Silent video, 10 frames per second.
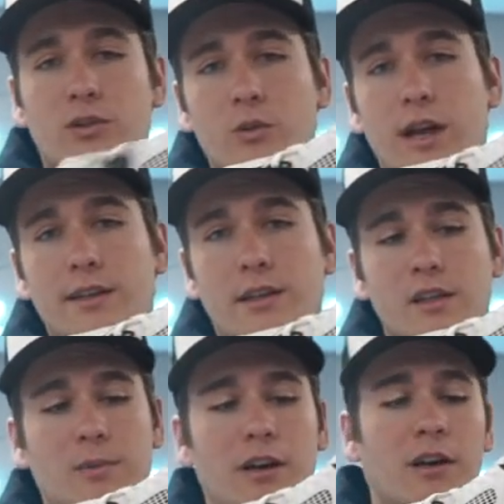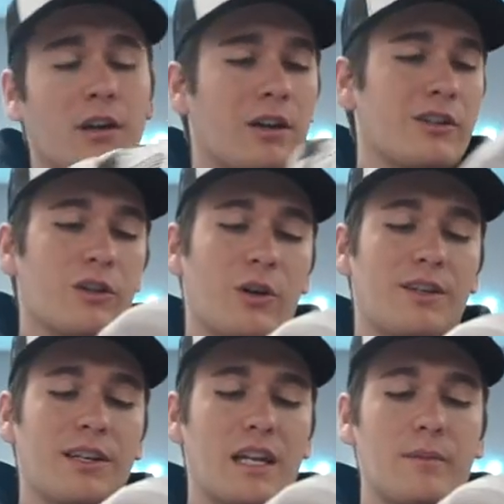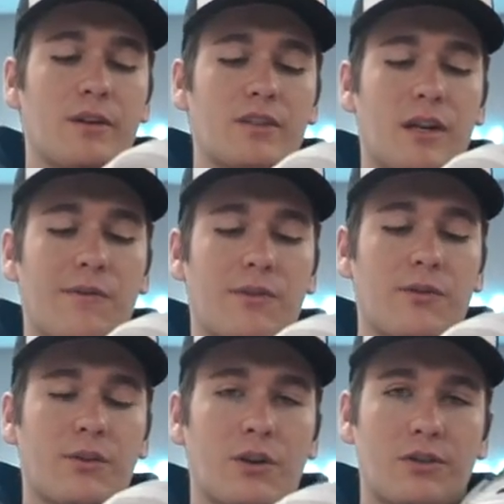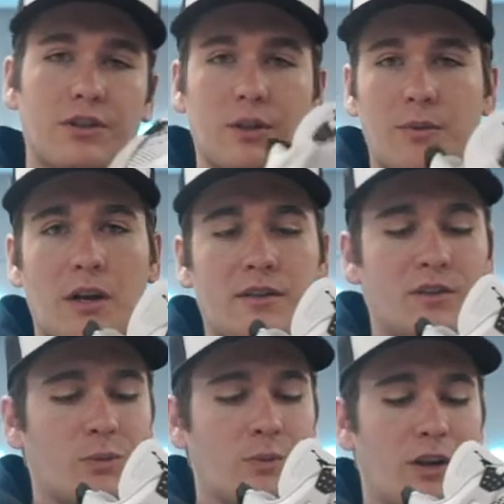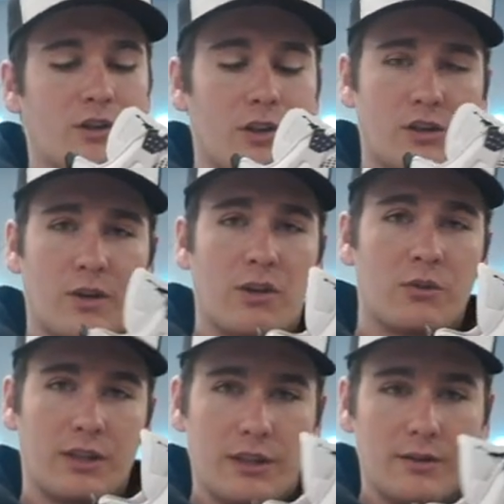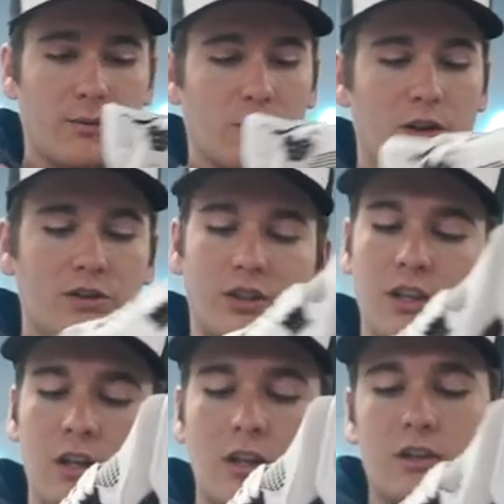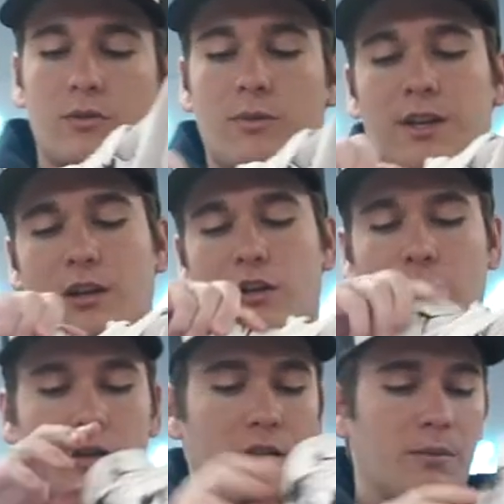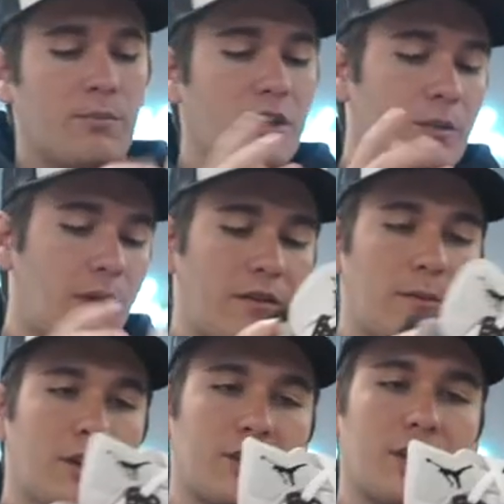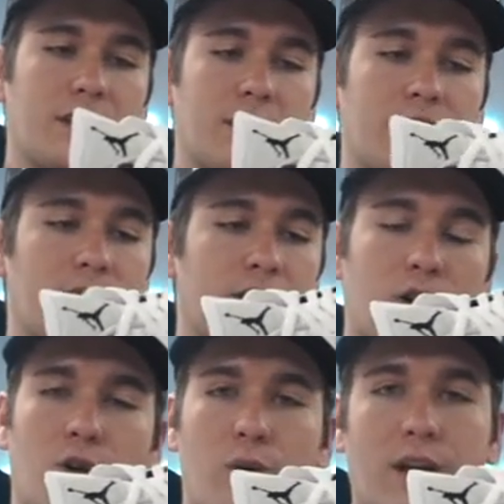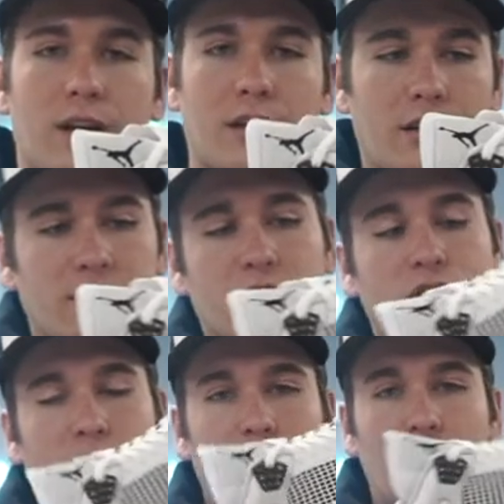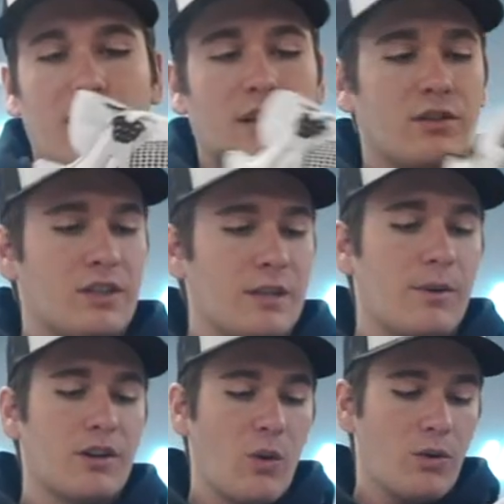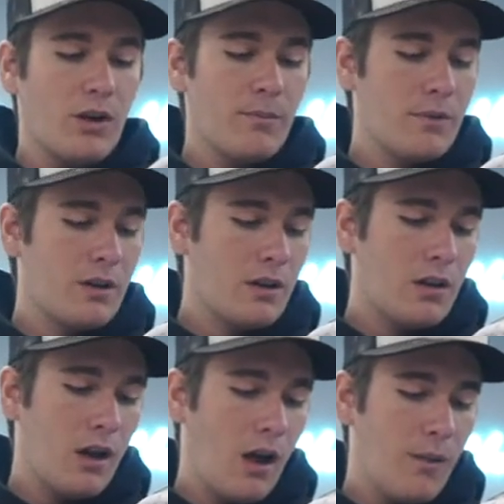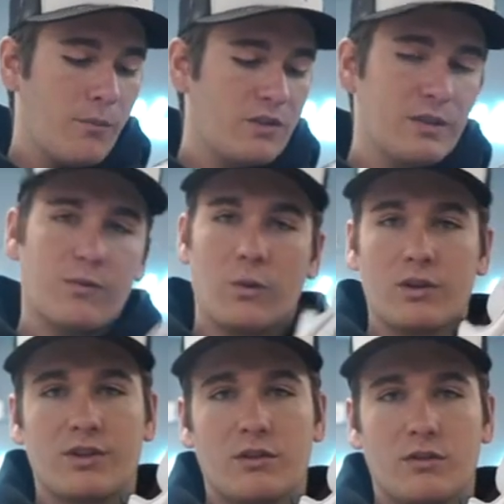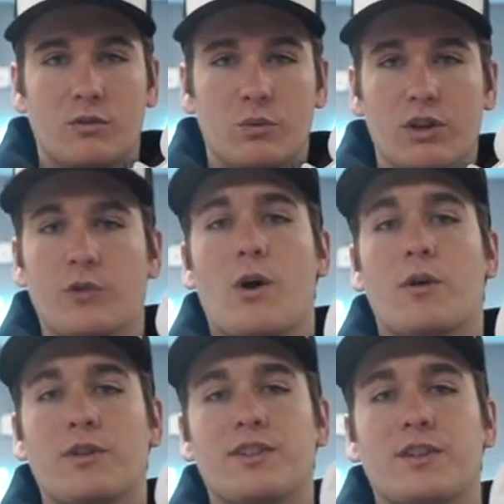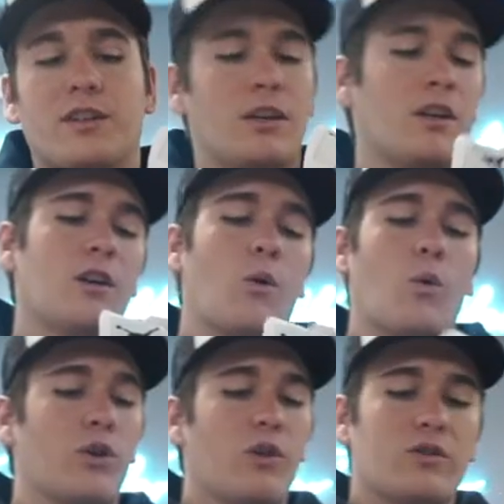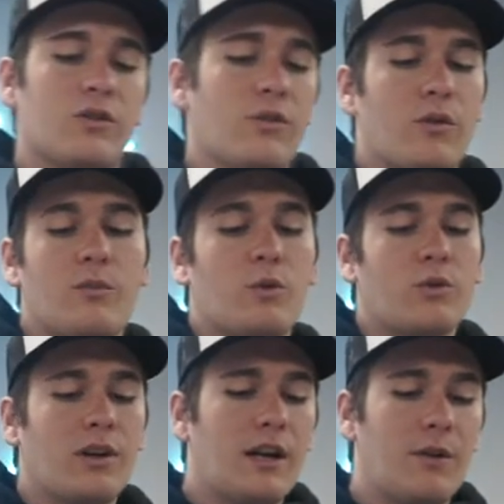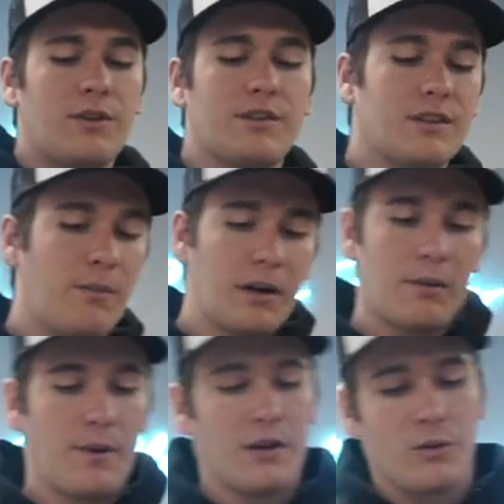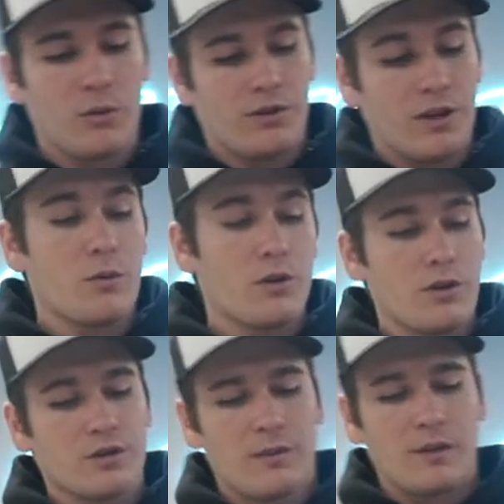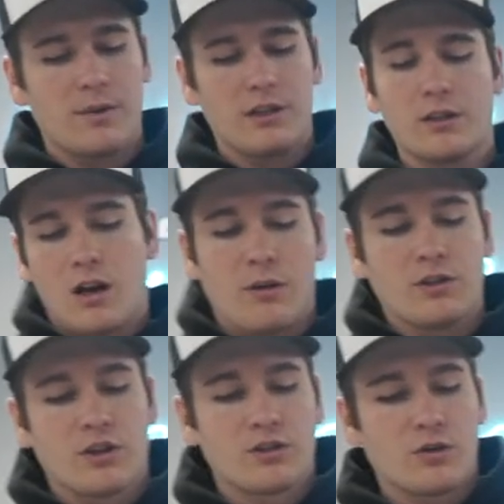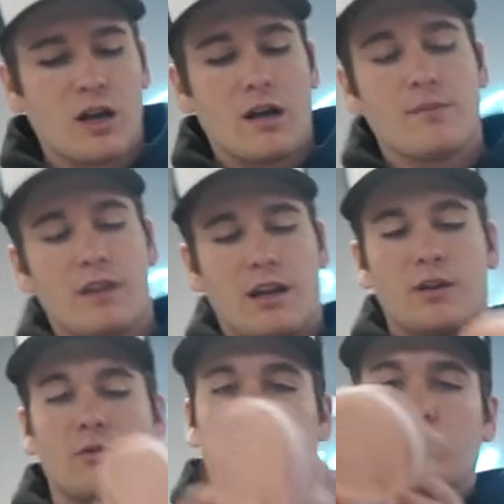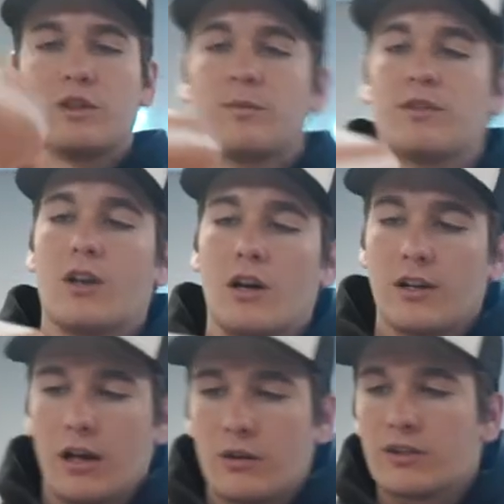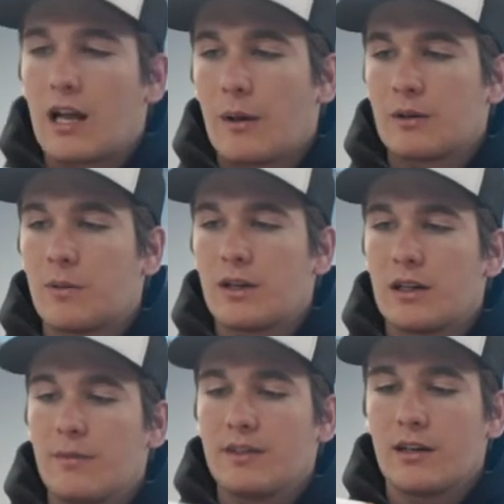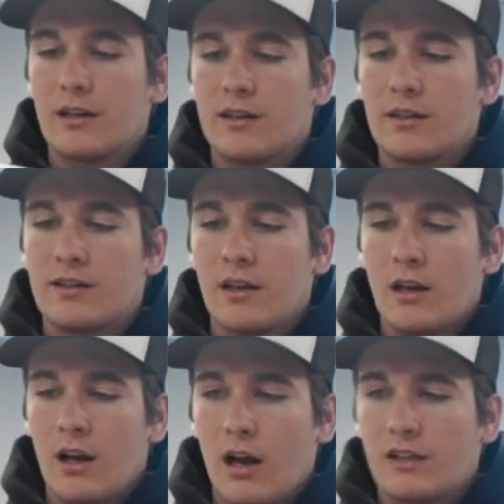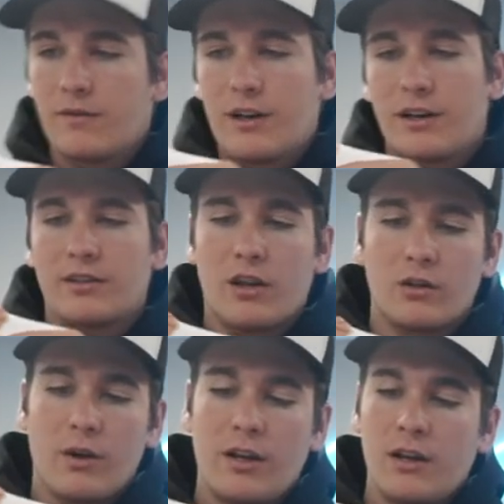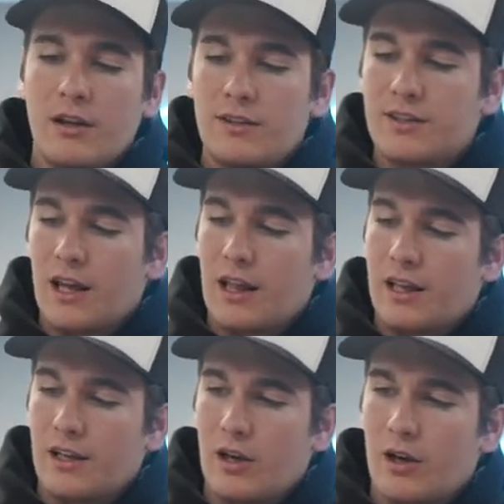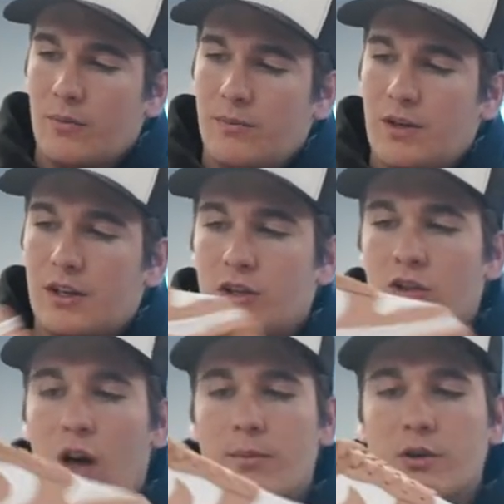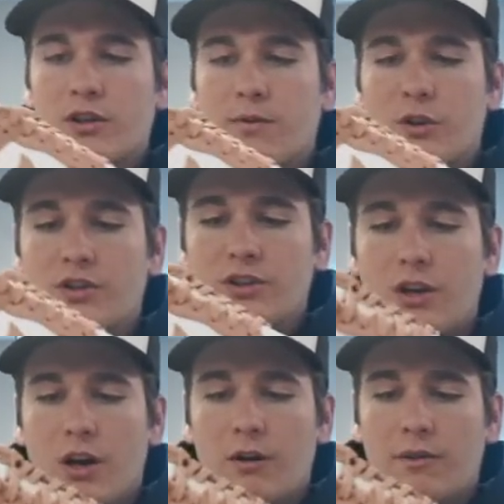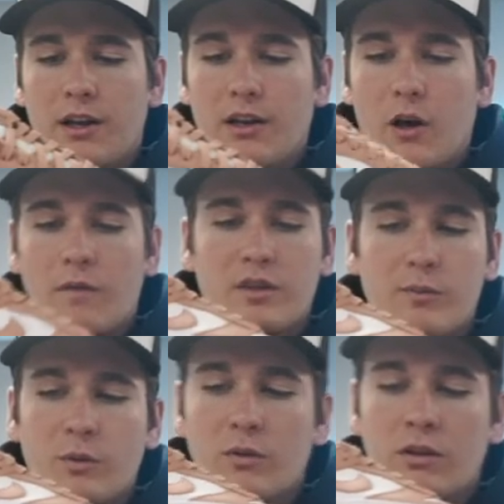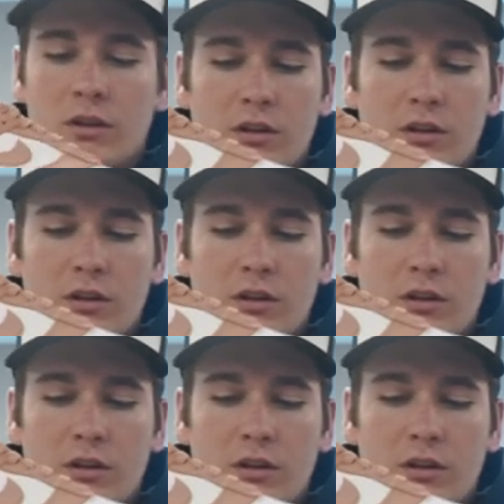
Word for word: two ninety on this pair. So I think any military for under three hundred is a good price, since we price ours around three eighty to four hundred. So we'll make a little, uh, pretty good profit margin on these, and they're gonna go quick. This is a shoe that we think is gonna keep on going up. Um, we've seen fours do really well recently. Oreos are through the moon right now, and this is a better pair than Oreos in my opinion. I was also grabbed a Rose Whisper Dunk. I know stock is pretty limited on these. Uh, it's a very nice colorway. It's kind of like a pinkish, copperish version of a Harvest Moon.